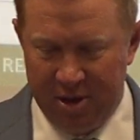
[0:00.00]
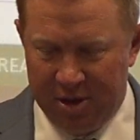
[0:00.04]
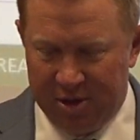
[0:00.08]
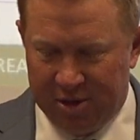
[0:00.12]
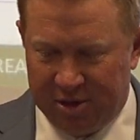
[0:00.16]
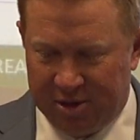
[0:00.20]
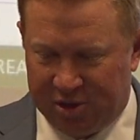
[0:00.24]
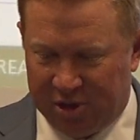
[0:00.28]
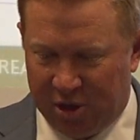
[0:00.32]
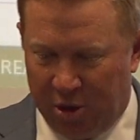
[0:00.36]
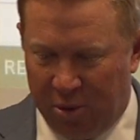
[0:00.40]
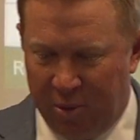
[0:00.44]

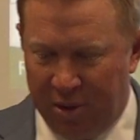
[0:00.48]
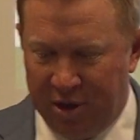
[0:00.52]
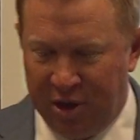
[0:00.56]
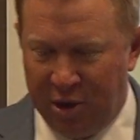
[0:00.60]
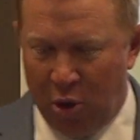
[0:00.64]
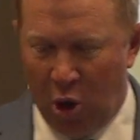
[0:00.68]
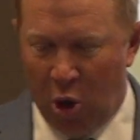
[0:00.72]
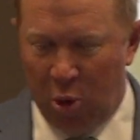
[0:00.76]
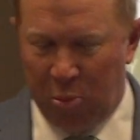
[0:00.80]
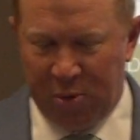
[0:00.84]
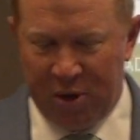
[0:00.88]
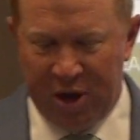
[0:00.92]
So when
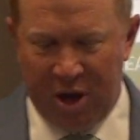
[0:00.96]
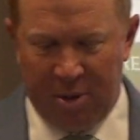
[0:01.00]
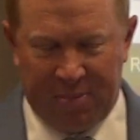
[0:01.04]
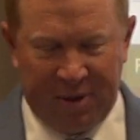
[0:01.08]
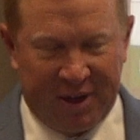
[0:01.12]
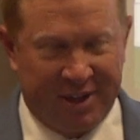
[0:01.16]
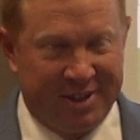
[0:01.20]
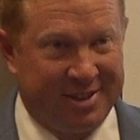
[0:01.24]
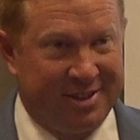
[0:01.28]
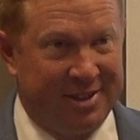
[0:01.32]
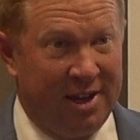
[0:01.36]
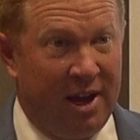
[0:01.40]
you open up
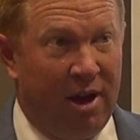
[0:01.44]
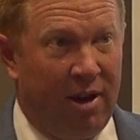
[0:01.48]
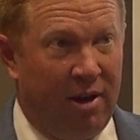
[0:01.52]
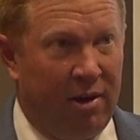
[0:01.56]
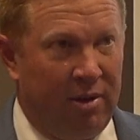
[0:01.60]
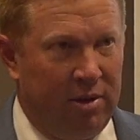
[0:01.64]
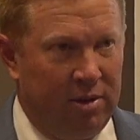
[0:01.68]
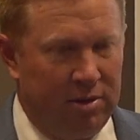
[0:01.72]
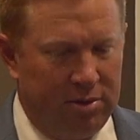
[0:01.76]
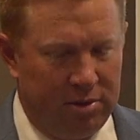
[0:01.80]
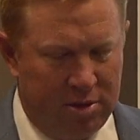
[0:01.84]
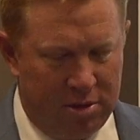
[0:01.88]

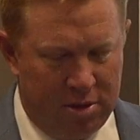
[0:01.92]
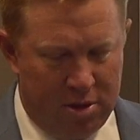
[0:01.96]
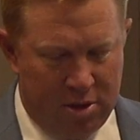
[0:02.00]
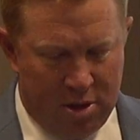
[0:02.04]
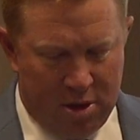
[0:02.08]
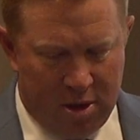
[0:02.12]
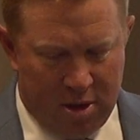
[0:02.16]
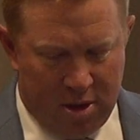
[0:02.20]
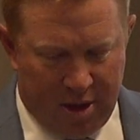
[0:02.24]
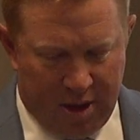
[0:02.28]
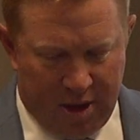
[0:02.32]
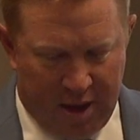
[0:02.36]
Excel,
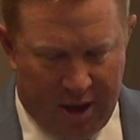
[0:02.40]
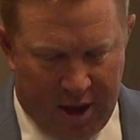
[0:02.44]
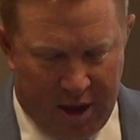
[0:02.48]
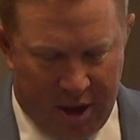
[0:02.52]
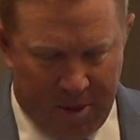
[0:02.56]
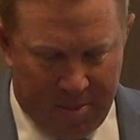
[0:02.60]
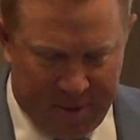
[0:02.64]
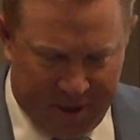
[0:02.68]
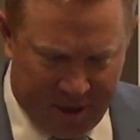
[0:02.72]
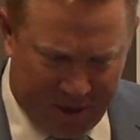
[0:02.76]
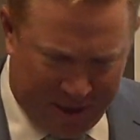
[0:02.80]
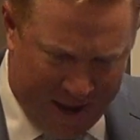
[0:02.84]

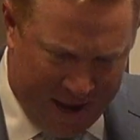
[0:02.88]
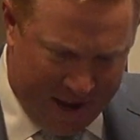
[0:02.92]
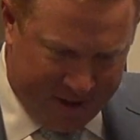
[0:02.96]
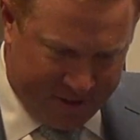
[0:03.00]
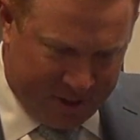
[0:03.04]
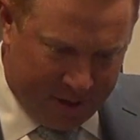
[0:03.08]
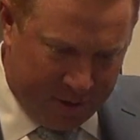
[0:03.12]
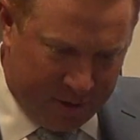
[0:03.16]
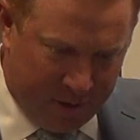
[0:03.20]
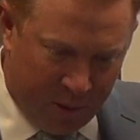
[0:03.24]
it'll ask you,